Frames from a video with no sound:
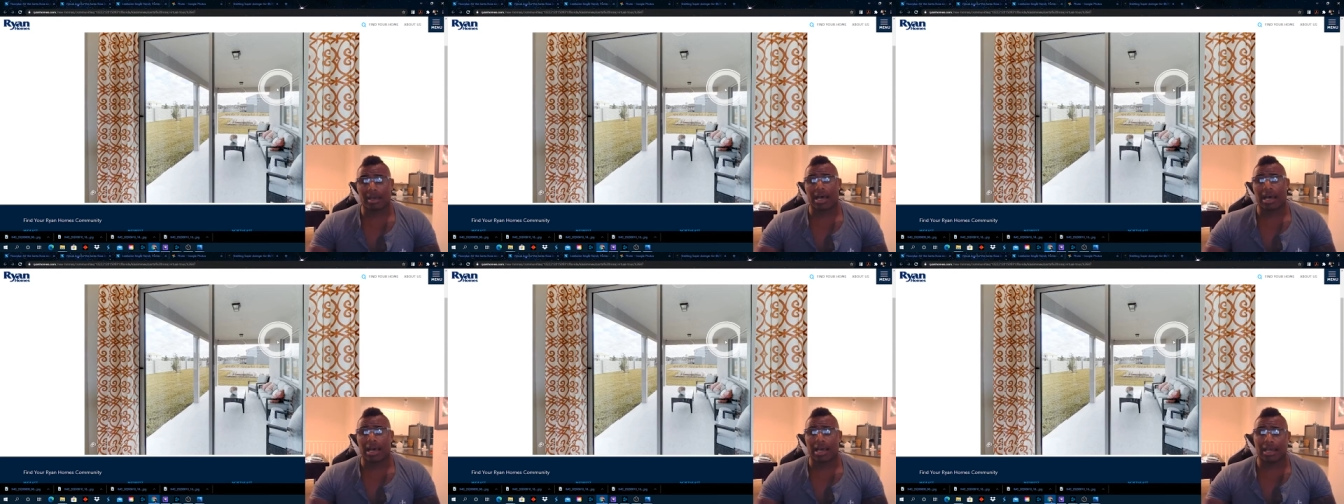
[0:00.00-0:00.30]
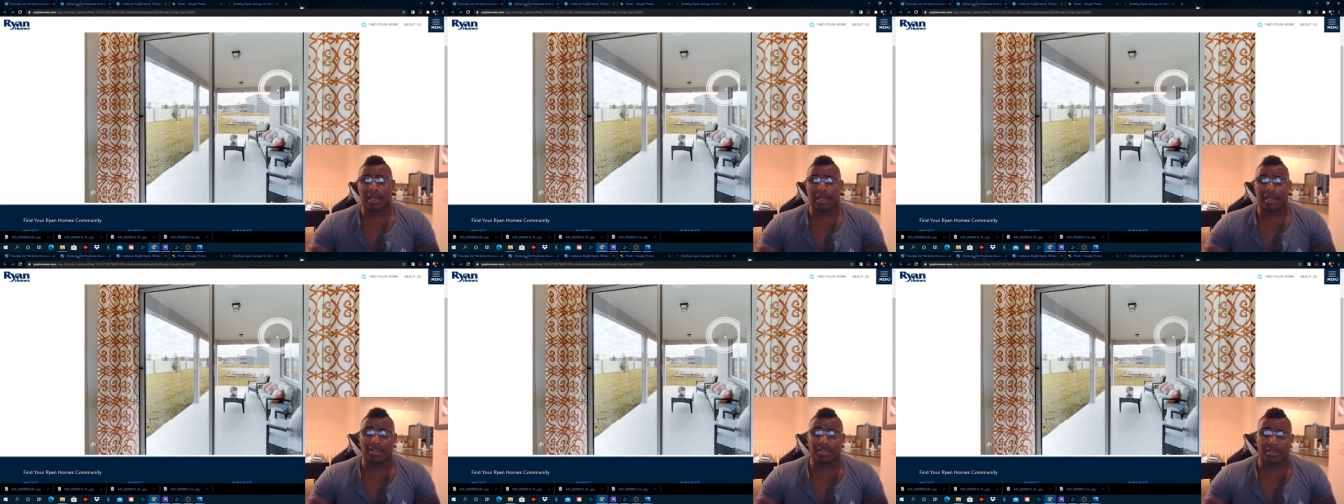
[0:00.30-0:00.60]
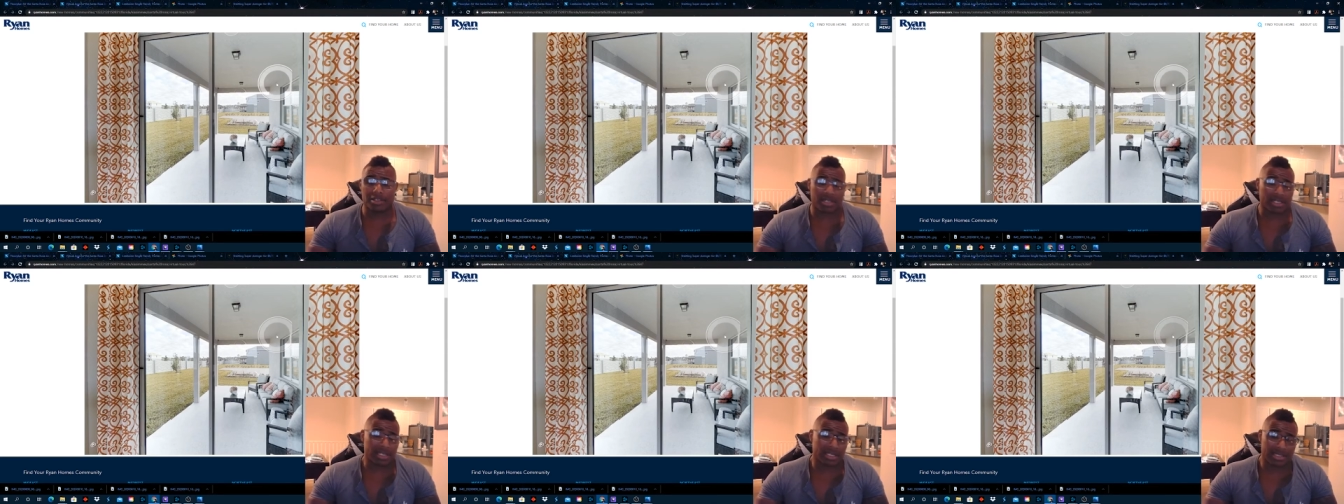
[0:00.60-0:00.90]
I
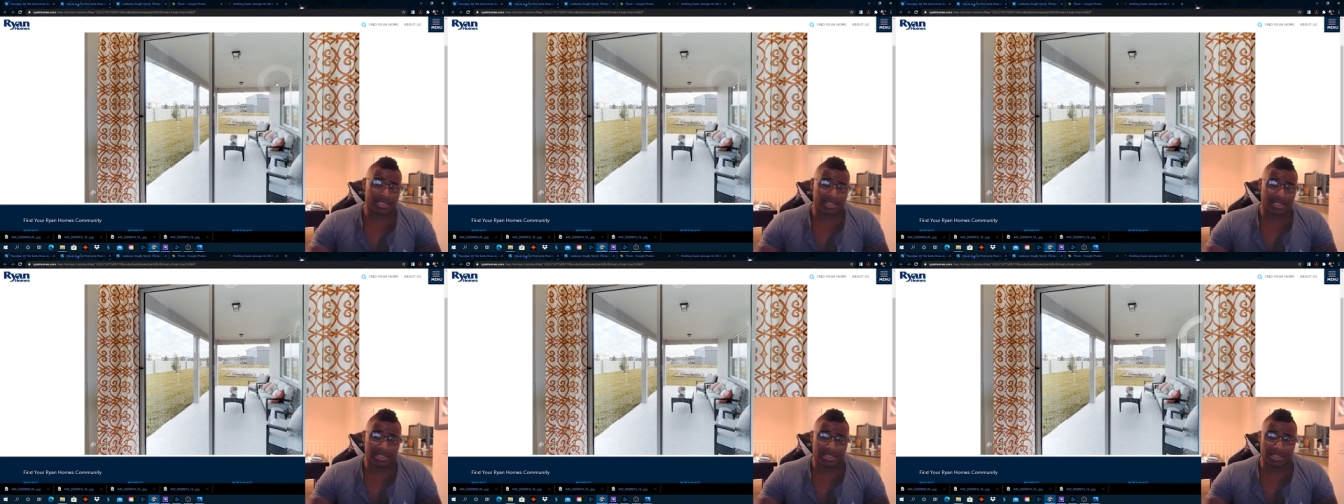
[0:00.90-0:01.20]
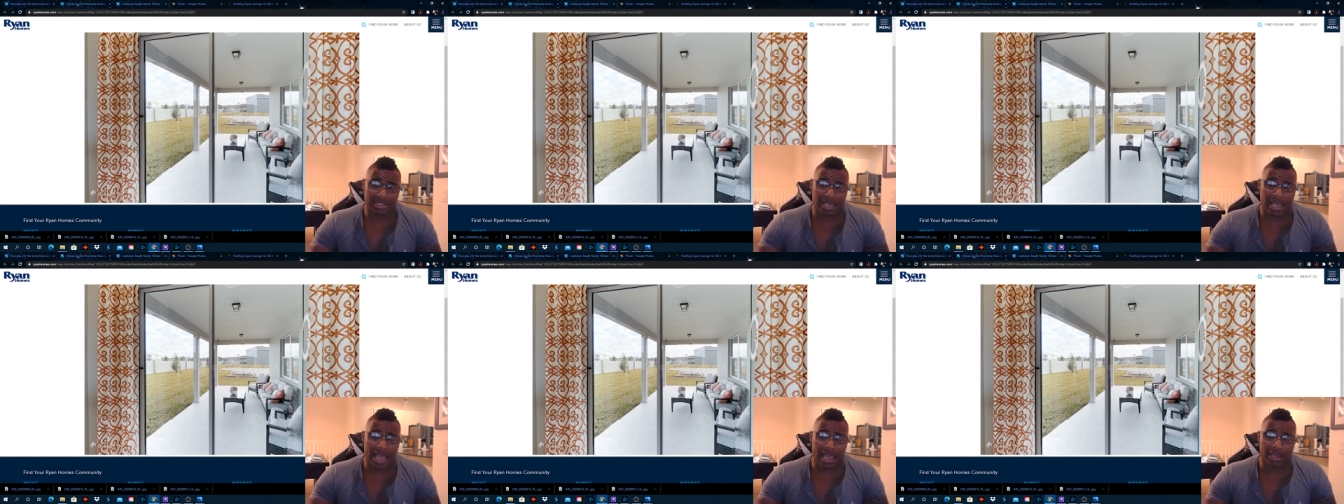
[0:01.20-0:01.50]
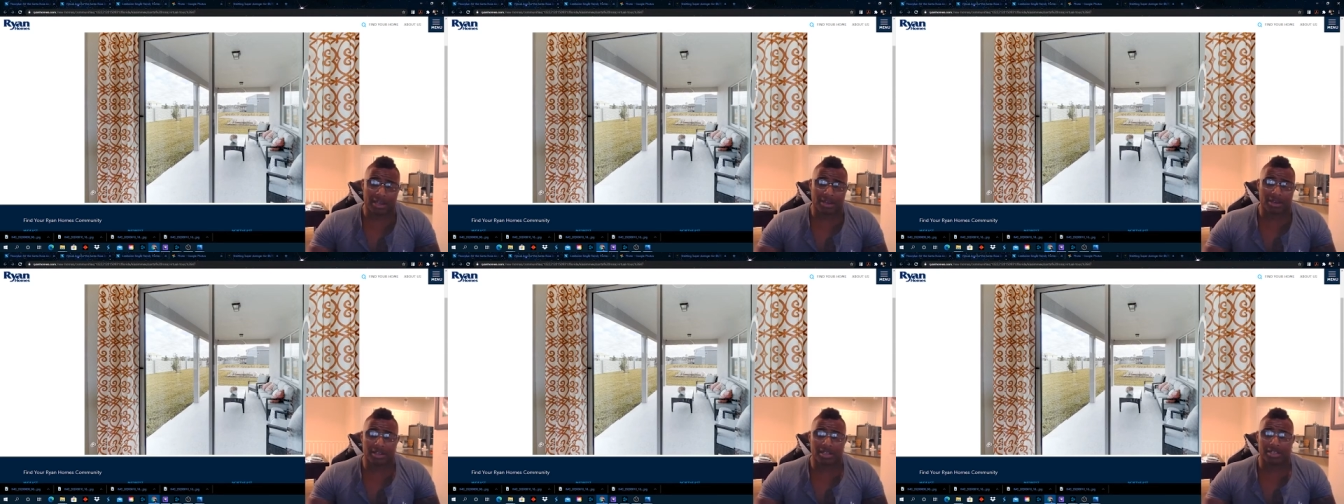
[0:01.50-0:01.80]
just, I
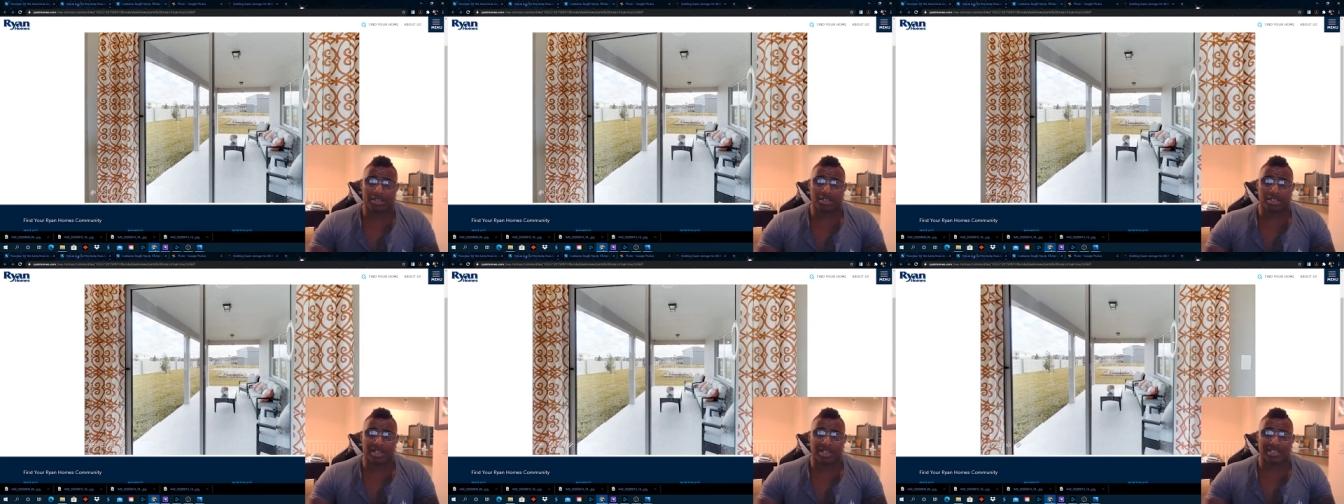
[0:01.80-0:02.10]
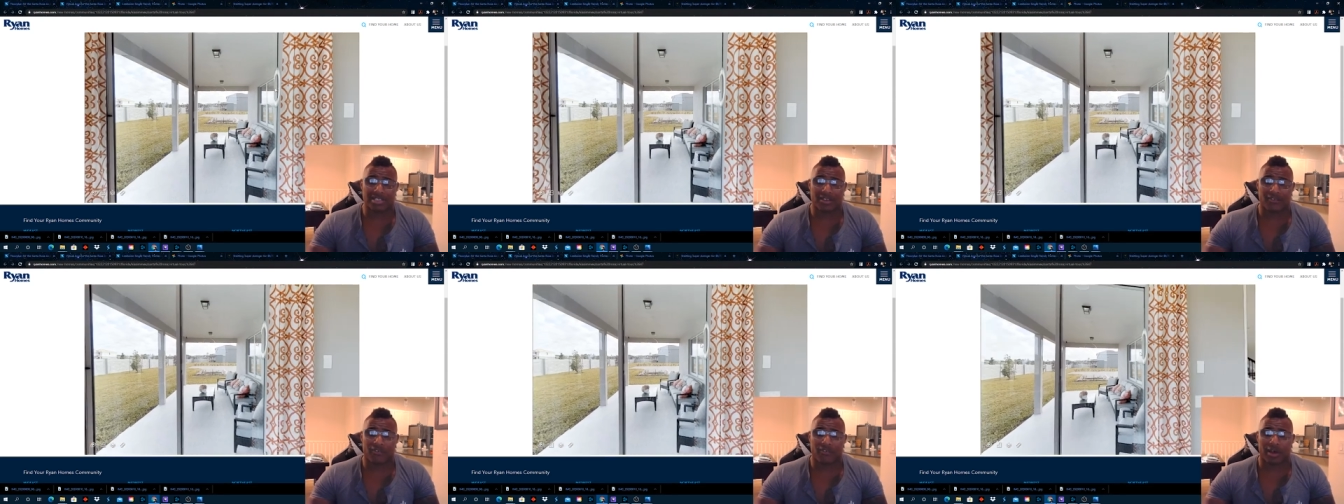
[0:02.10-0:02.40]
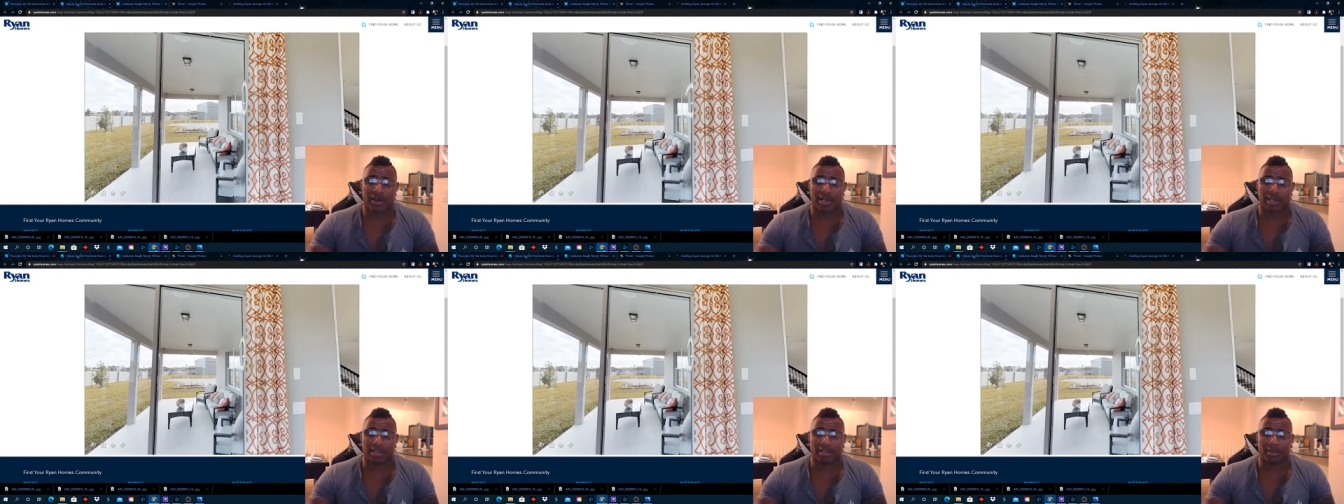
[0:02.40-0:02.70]
couldn't
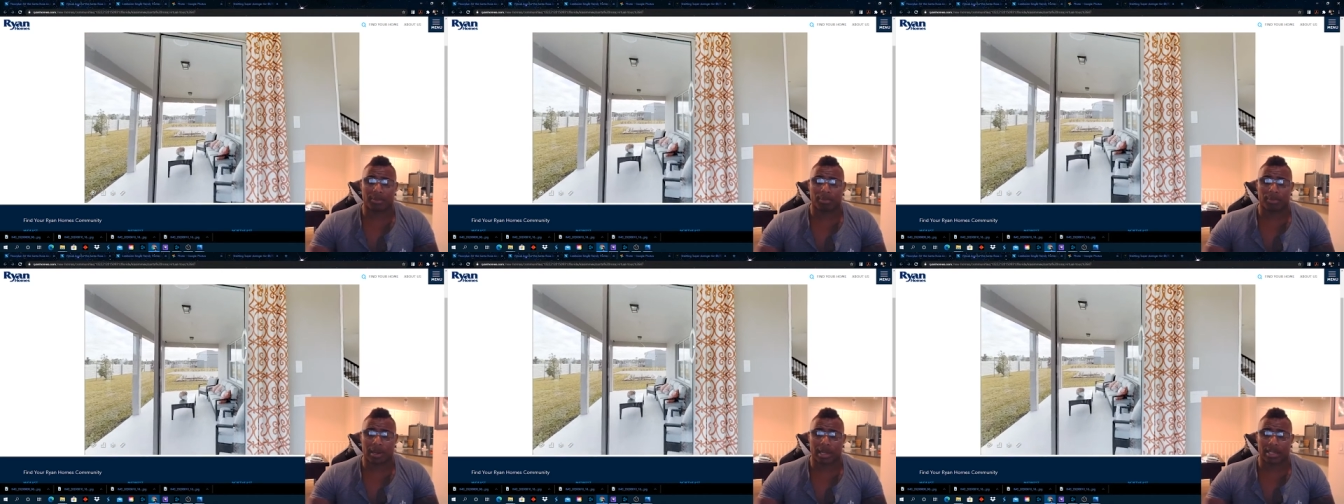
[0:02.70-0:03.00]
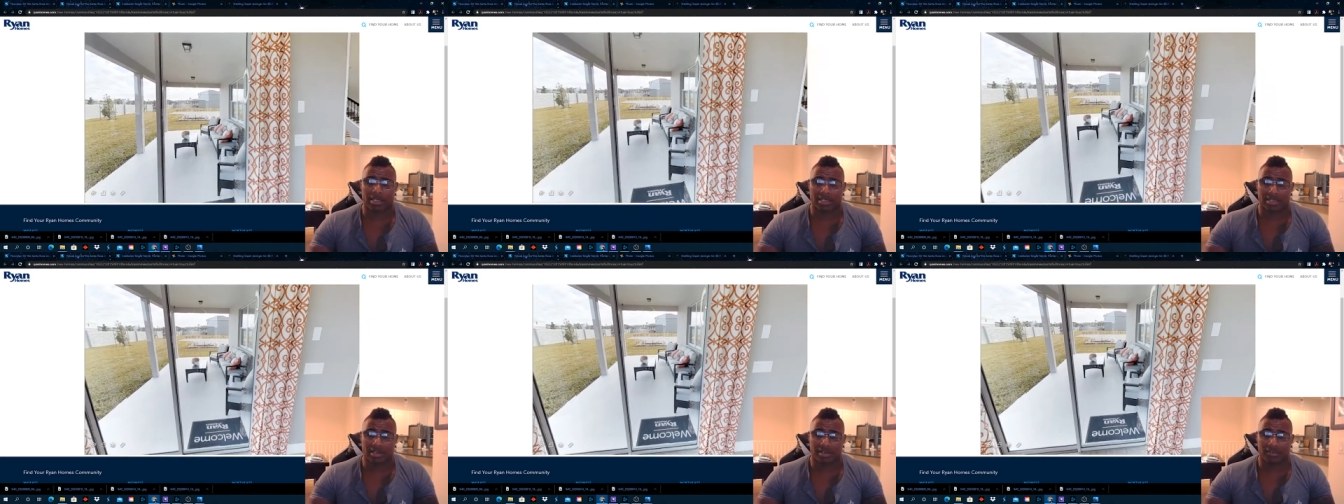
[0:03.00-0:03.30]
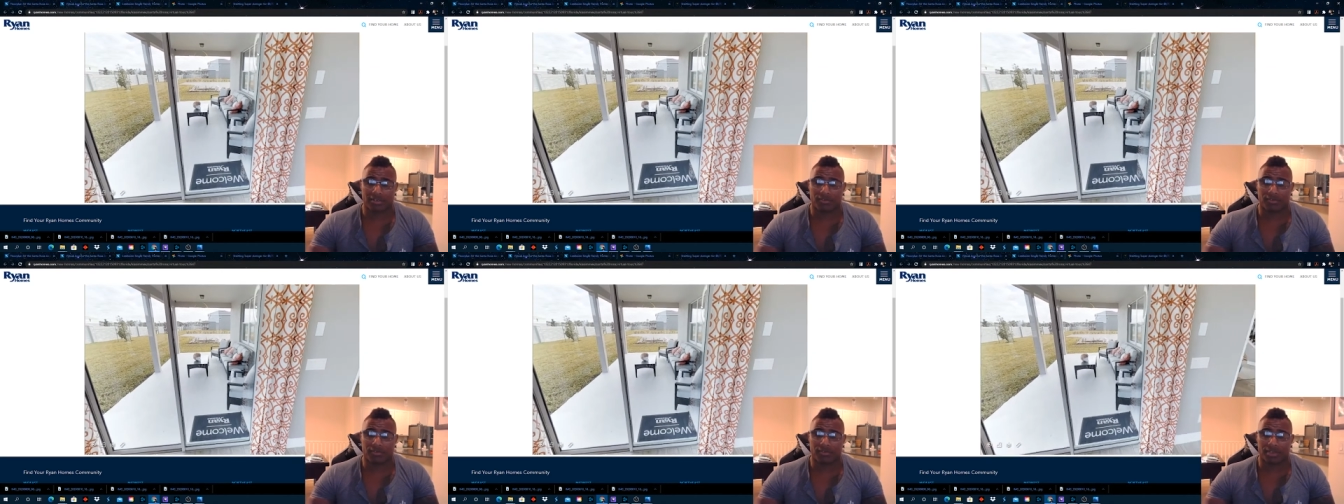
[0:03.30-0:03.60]
justify the price
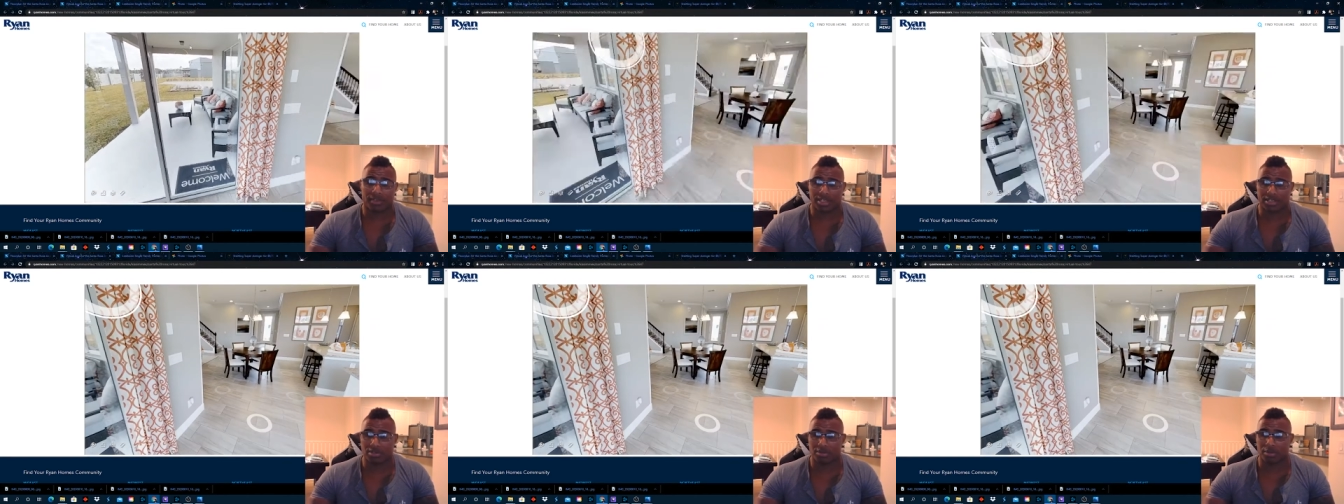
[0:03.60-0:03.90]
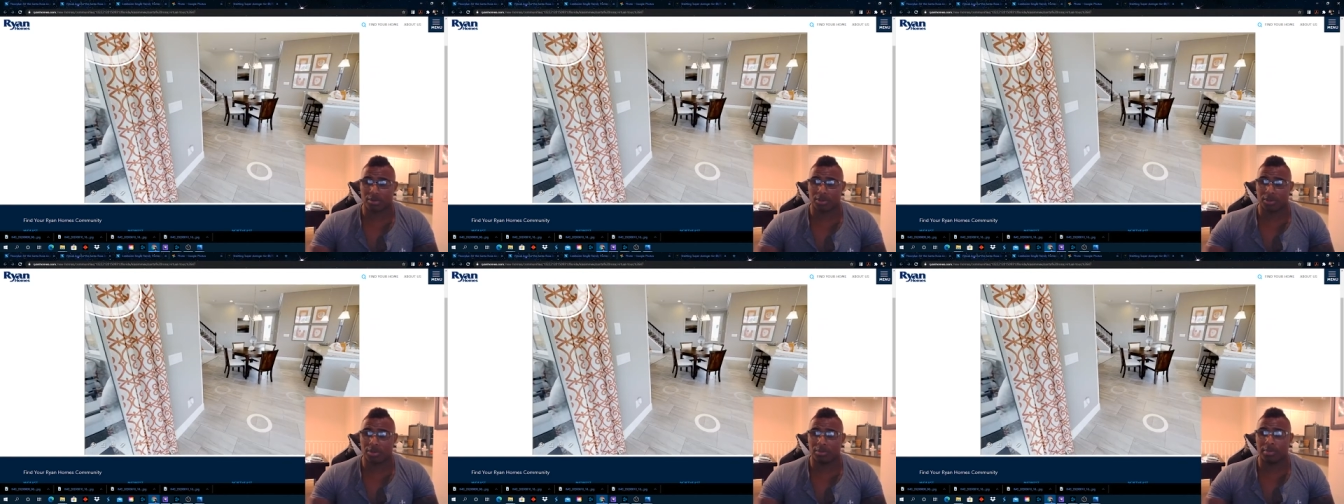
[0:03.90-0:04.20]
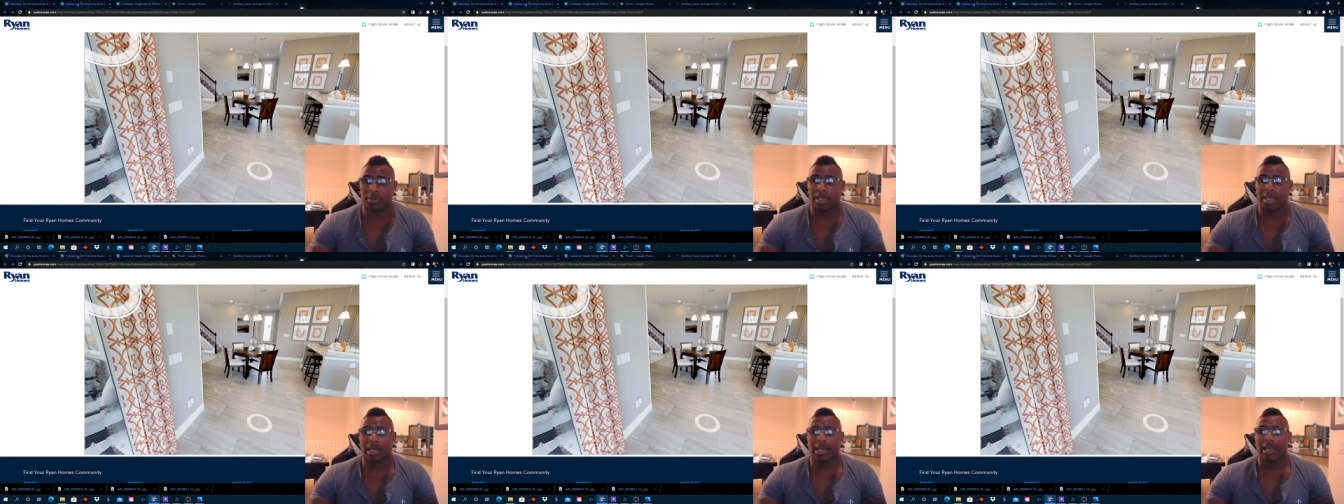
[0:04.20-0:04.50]
of this room